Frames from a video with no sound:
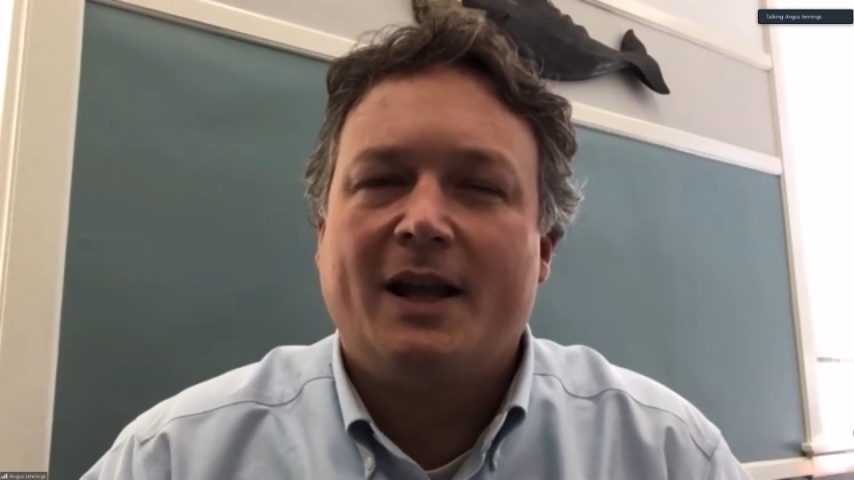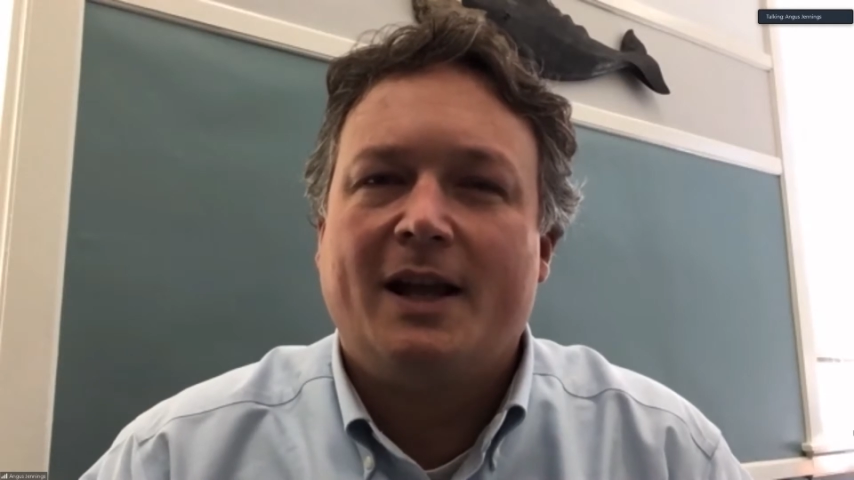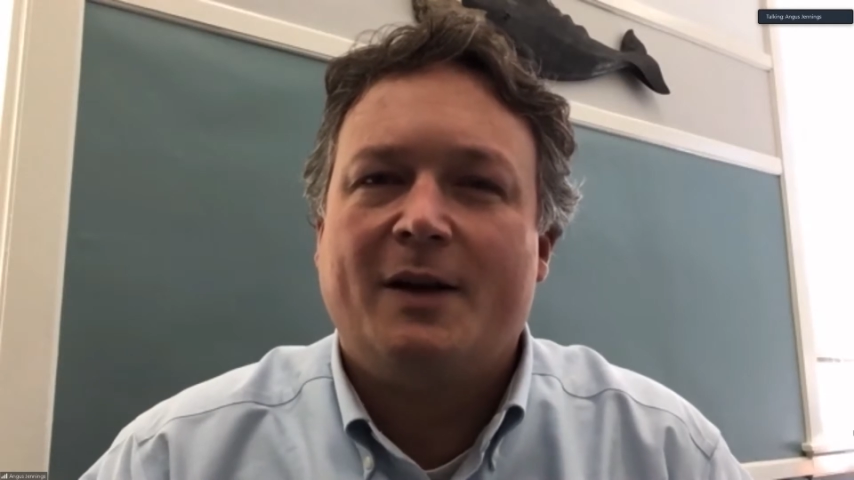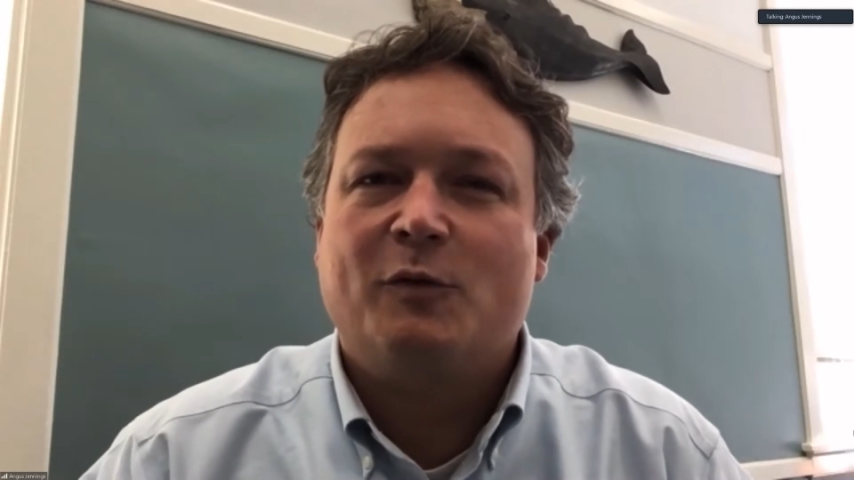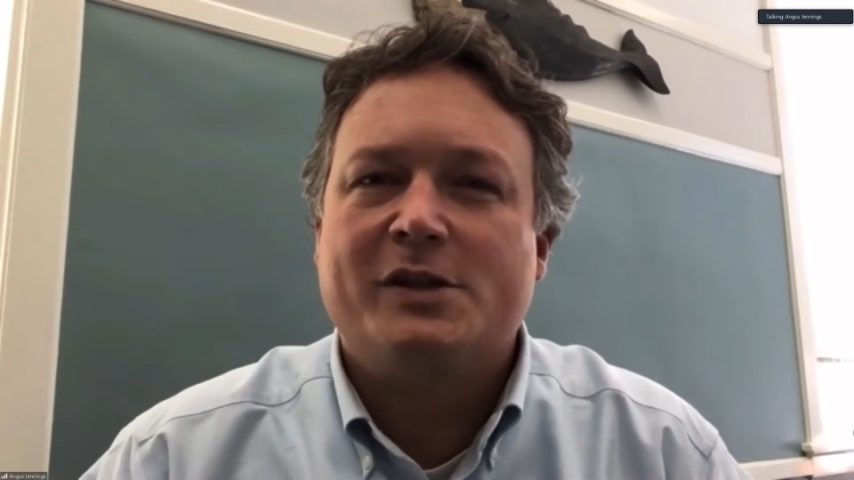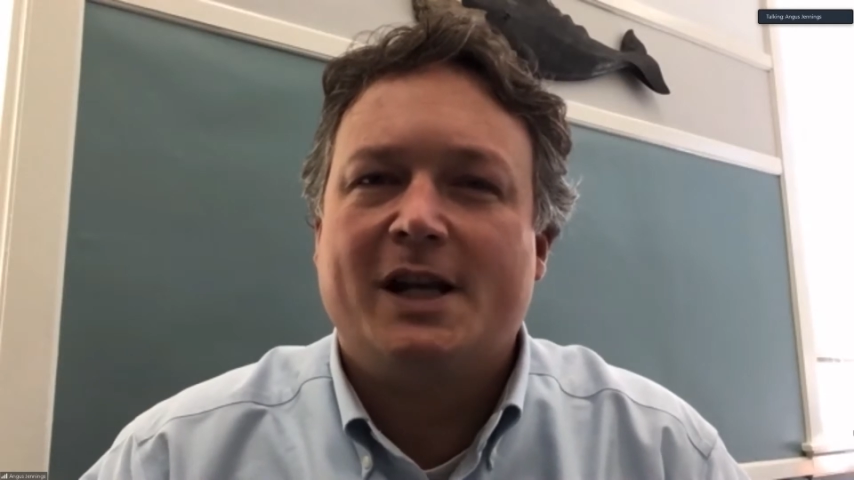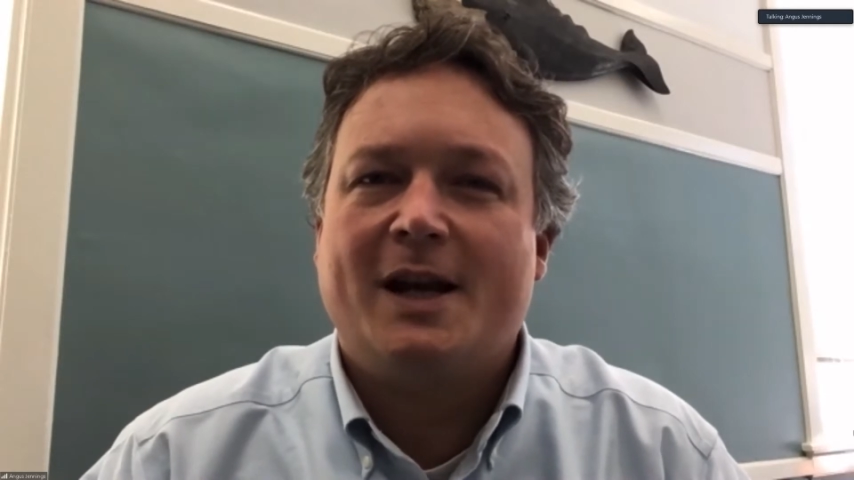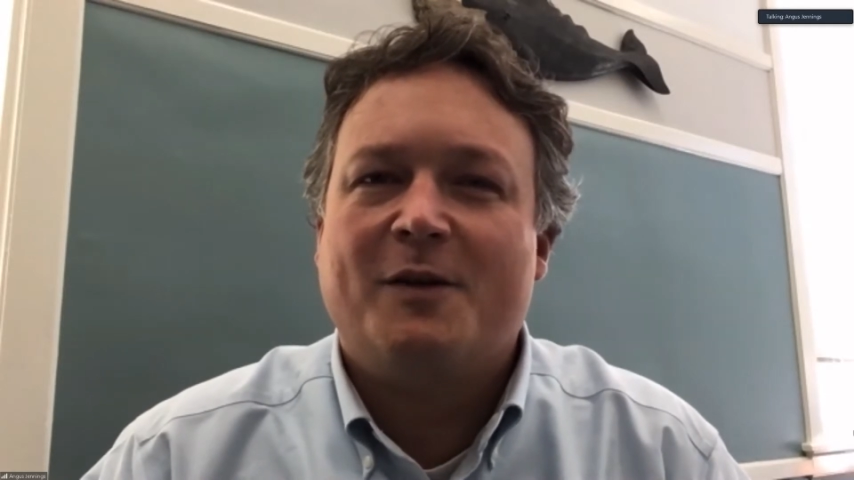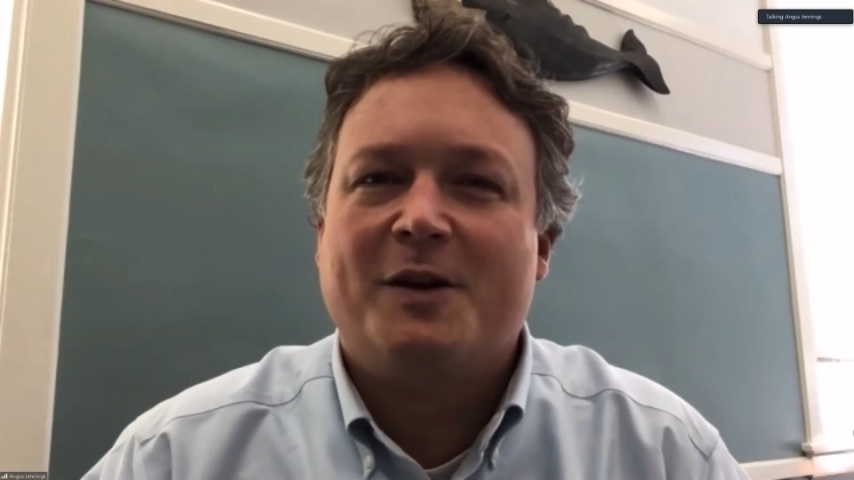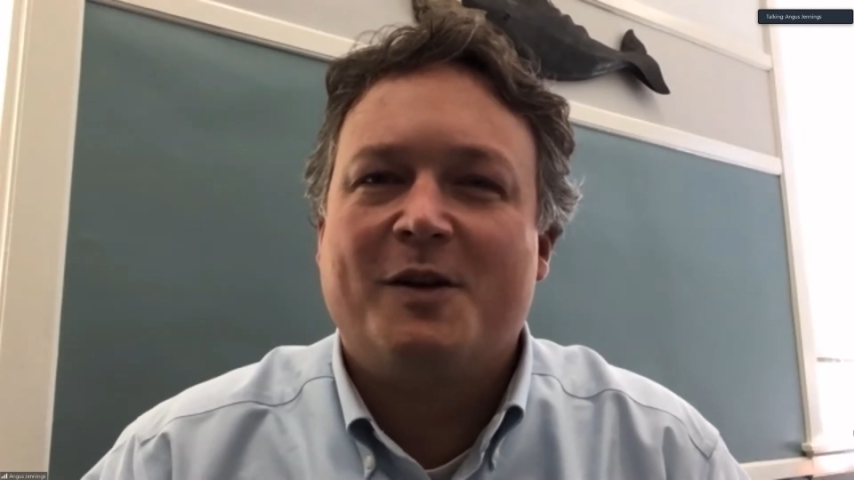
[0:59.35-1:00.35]
and we'll see
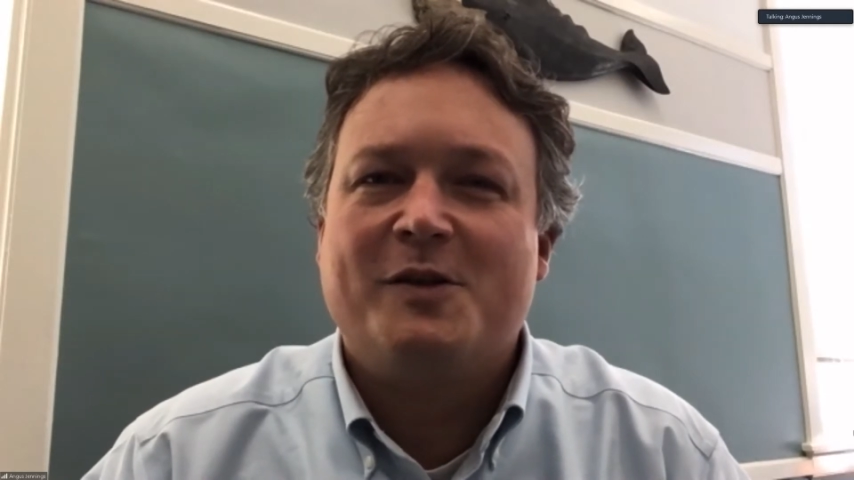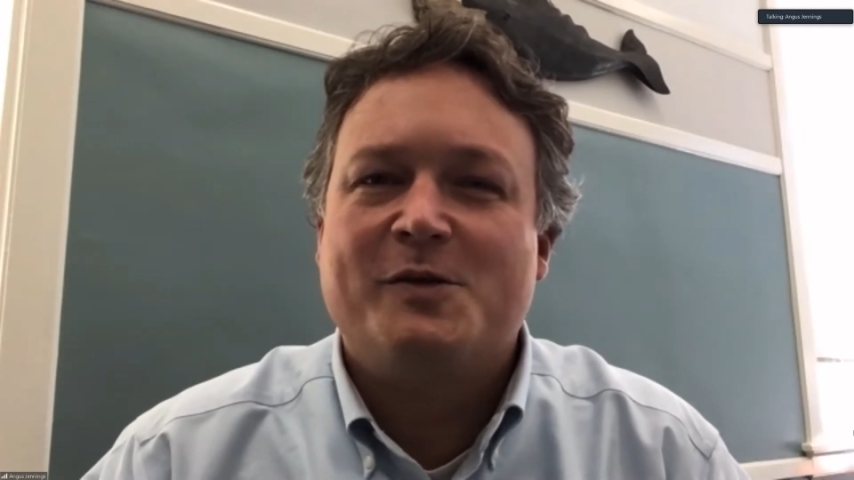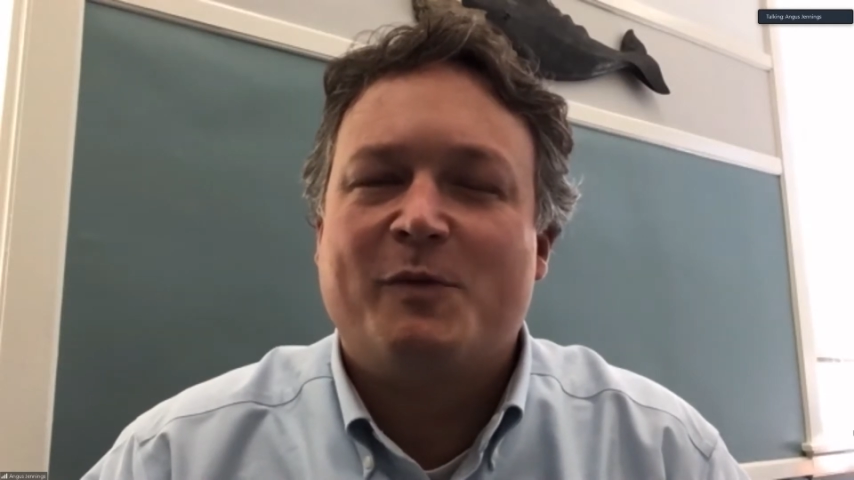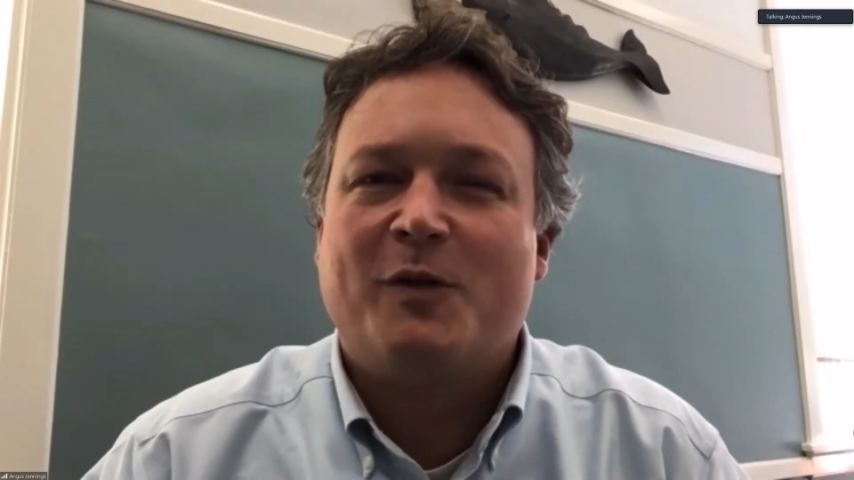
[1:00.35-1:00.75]
how it goes,